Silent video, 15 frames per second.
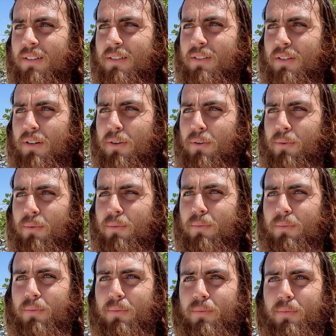So
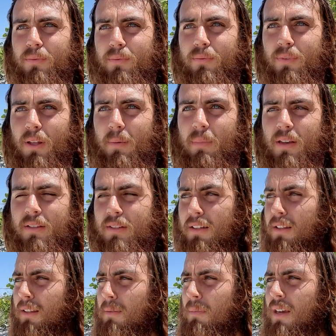that
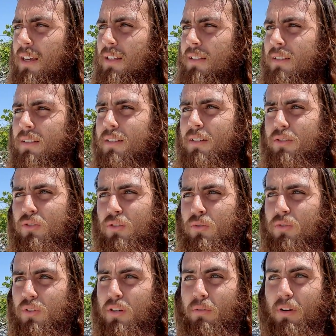basically means it's
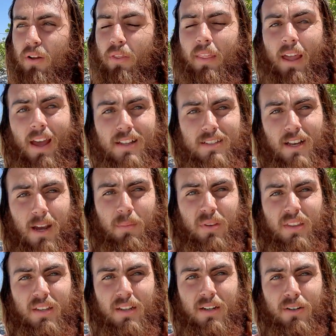usually around that time
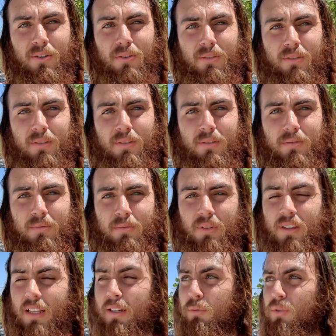of the year
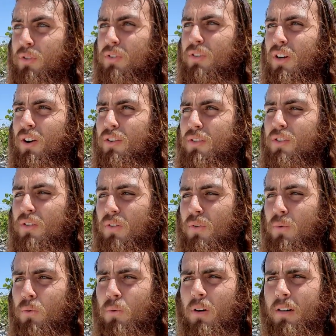when they will start
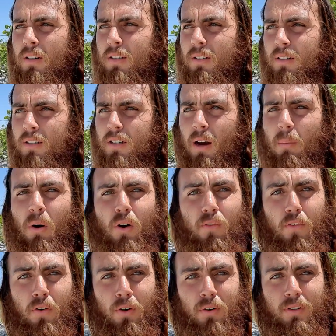to come
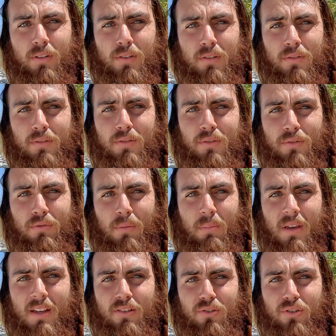over to a
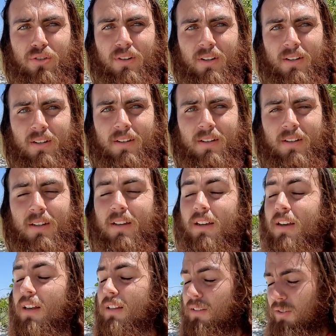beach
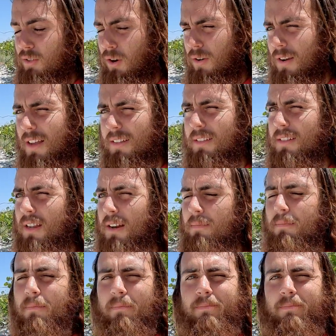and start nesting.